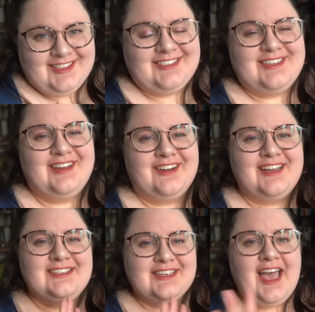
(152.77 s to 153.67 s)

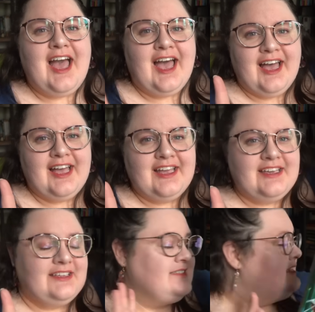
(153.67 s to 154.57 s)
series uh,
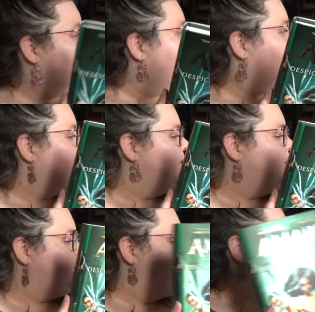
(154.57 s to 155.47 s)
is a
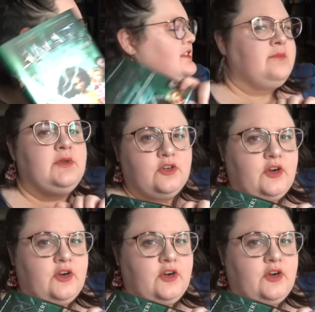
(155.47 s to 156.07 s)
pre-order. This is a middle